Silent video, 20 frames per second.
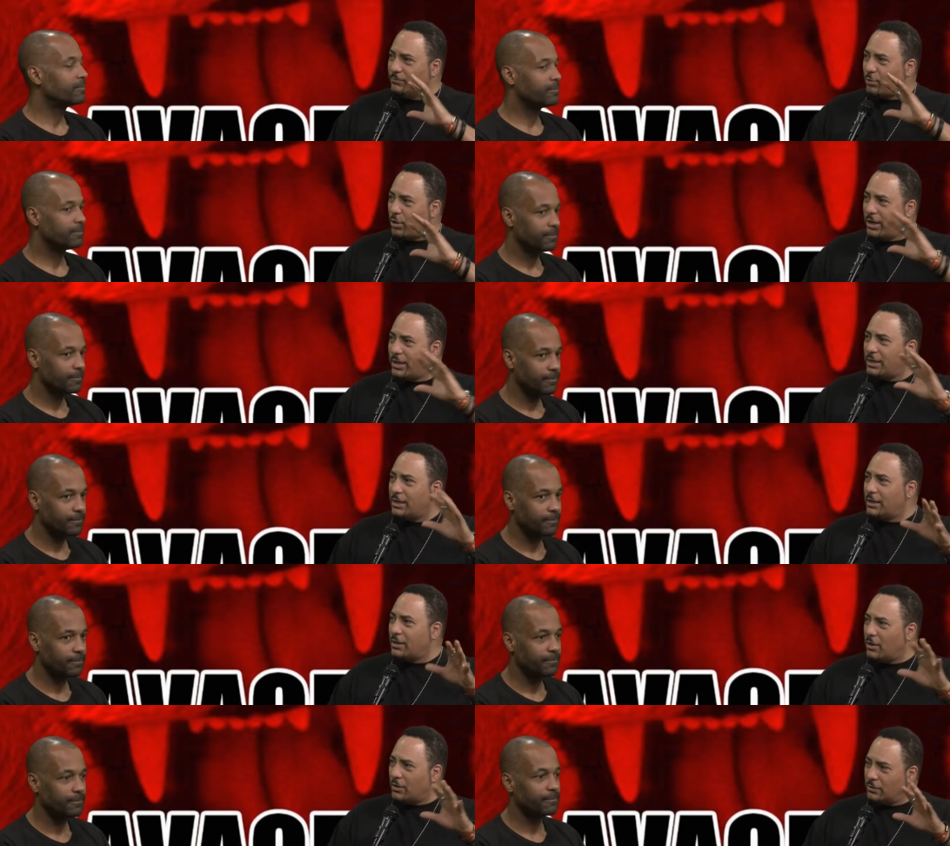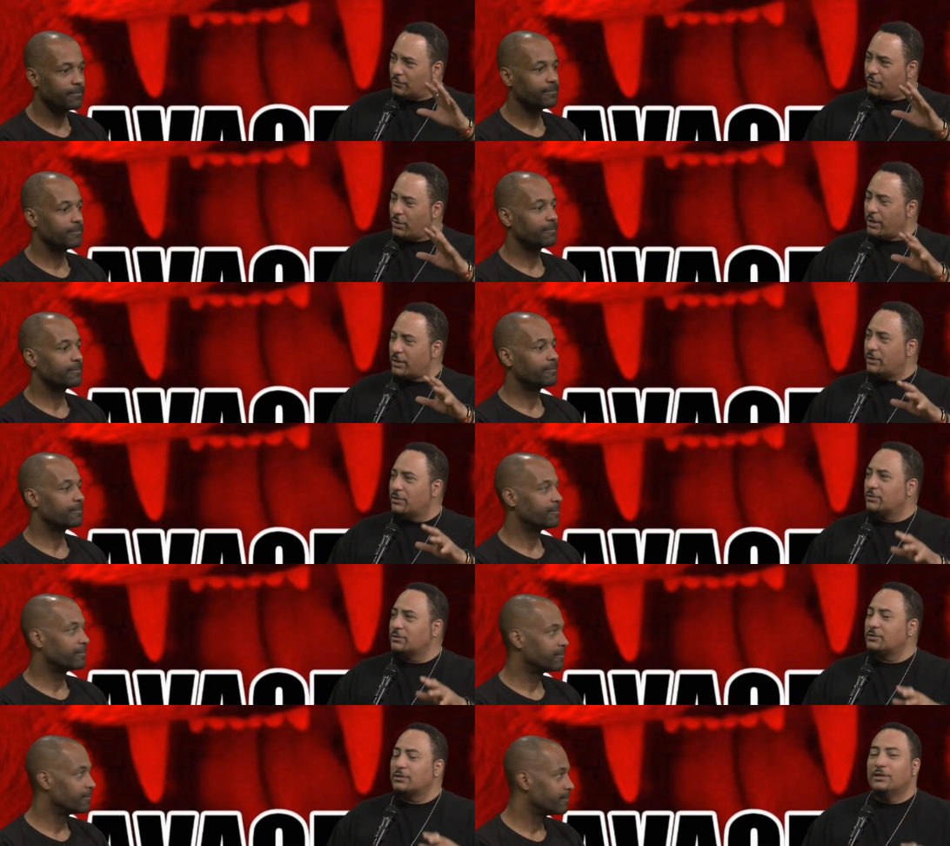Speaker 1: breaking all the
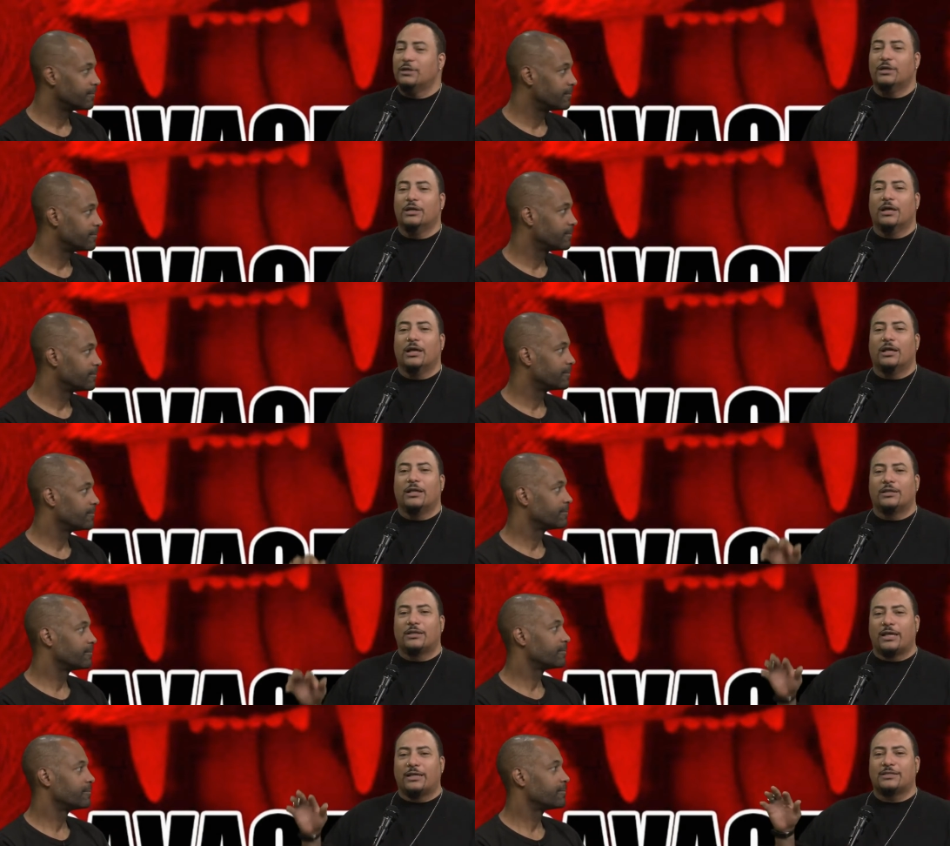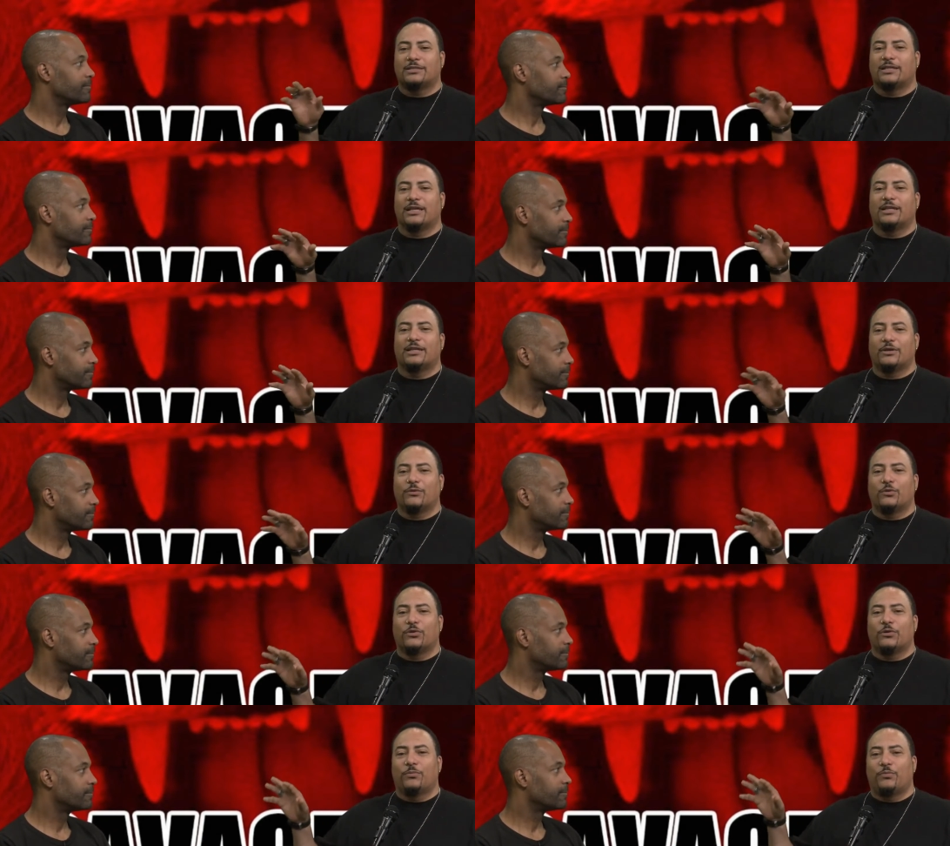records. They said there
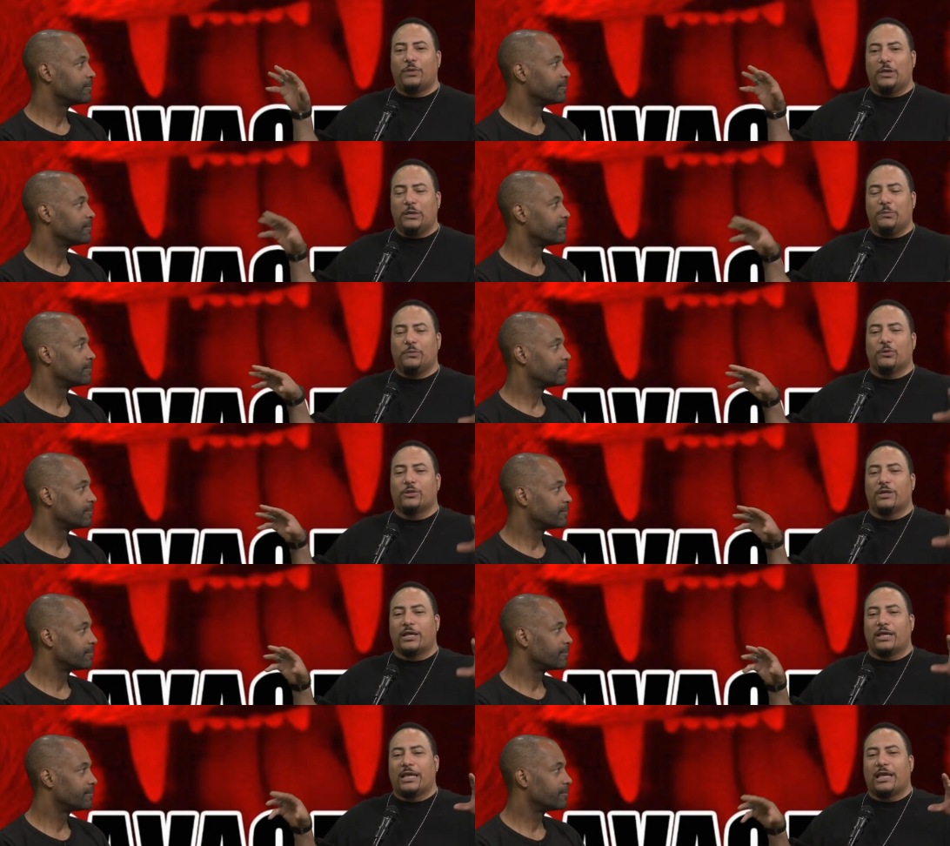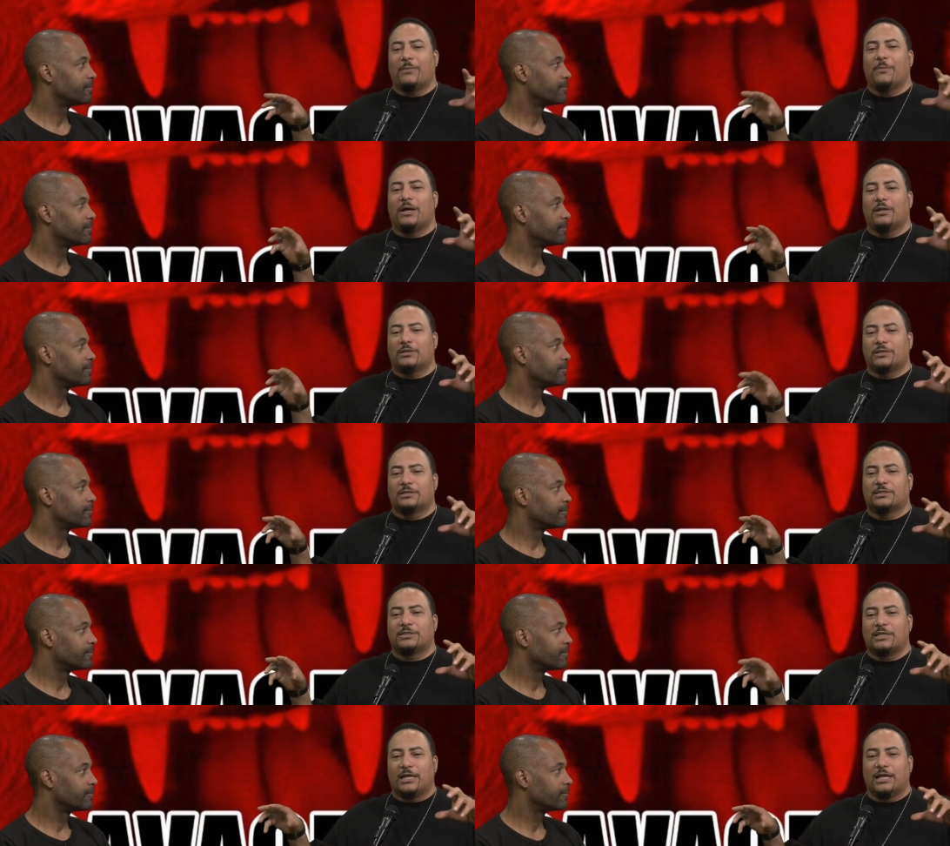were people that came out the
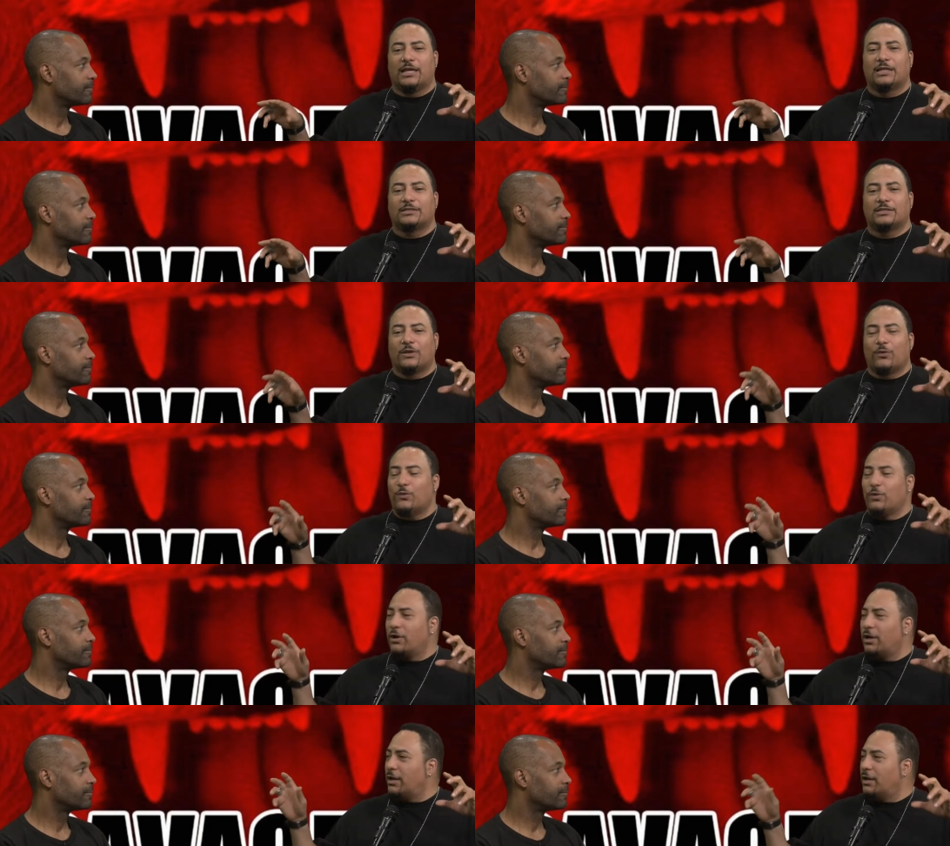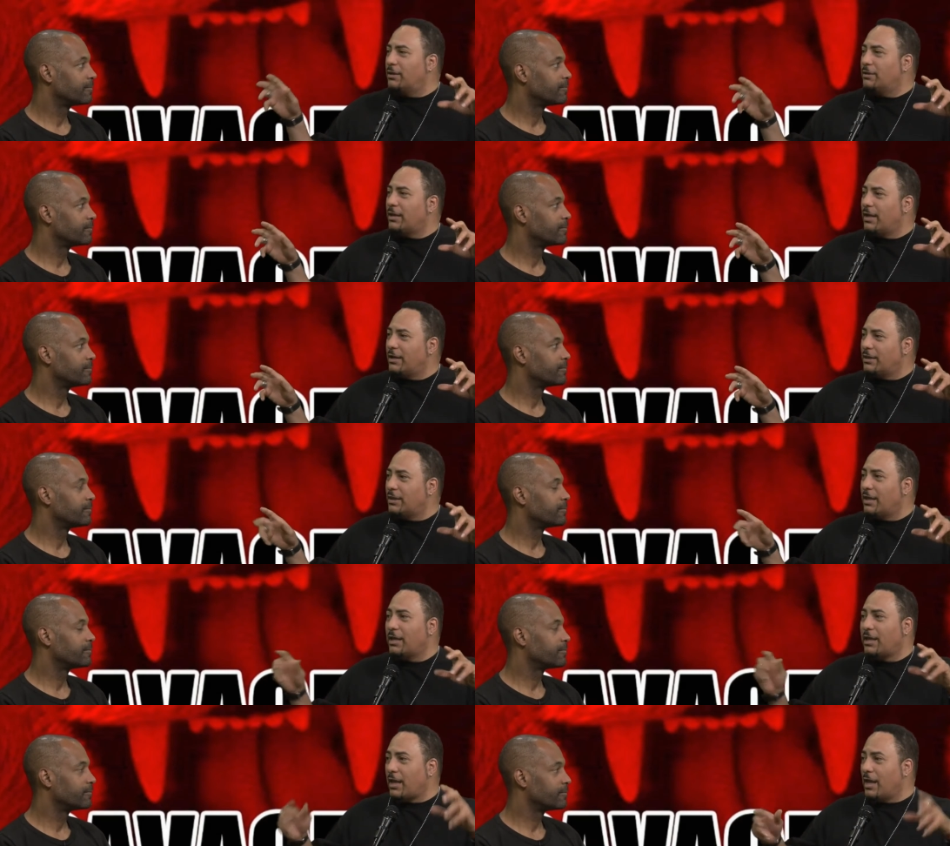stands that were like, like,